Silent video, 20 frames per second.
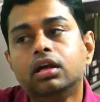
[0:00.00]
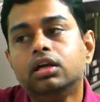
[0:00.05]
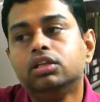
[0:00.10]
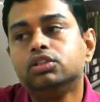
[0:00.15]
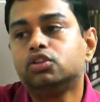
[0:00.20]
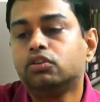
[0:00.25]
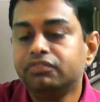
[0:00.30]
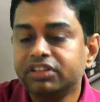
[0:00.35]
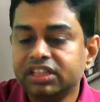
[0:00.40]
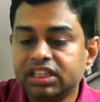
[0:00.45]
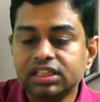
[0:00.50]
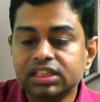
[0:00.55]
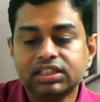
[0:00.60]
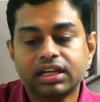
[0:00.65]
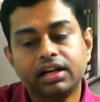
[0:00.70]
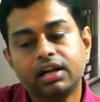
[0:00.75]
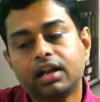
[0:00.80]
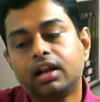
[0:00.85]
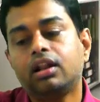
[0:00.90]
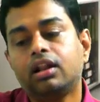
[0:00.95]
So with this,
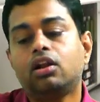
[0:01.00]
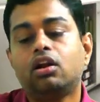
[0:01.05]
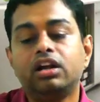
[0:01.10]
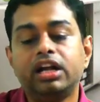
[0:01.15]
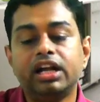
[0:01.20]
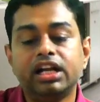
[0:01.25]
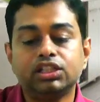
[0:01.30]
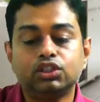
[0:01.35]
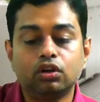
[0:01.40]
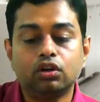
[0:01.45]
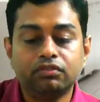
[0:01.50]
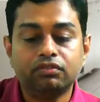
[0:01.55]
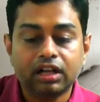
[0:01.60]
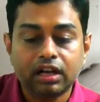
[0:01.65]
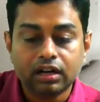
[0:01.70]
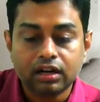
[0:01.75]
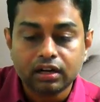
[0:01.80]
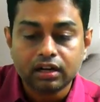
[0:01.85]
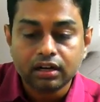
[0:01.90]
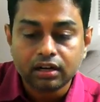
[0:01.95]
internal audit is
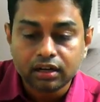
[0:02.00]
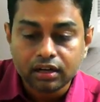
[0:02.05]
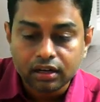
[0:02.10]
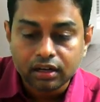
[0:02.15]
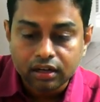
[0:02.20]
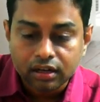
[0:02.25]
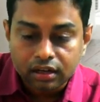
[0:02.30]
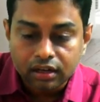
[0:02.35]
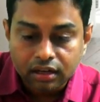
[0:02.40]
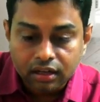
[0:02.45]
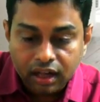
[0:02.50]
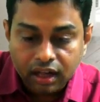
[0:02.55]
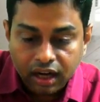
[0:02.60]
over.